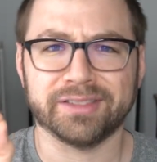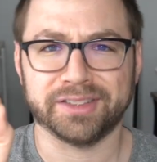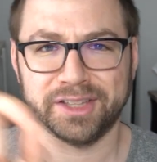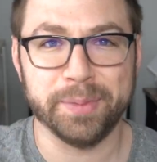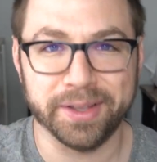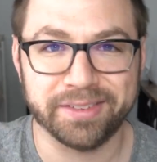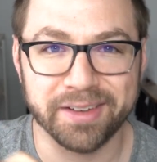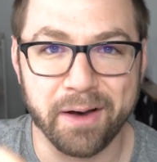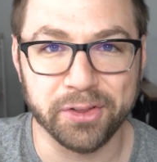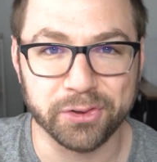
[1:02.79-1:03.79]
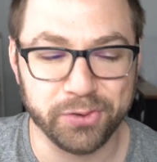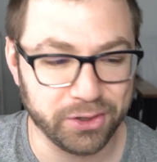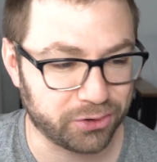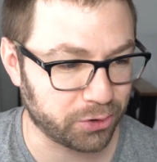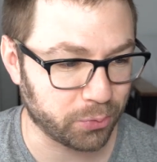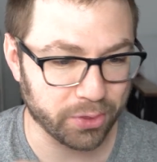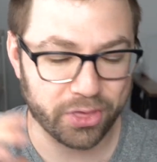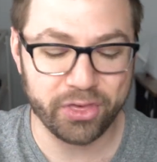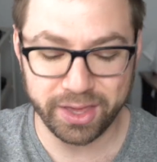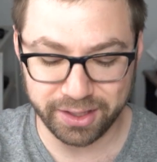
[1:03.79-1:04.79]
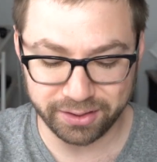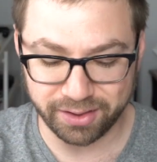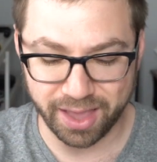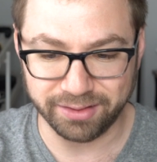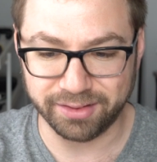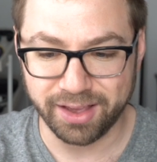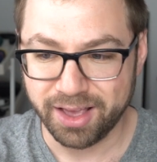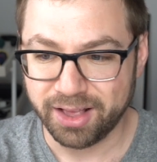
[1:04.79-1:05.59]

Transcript: limit of this feature with things and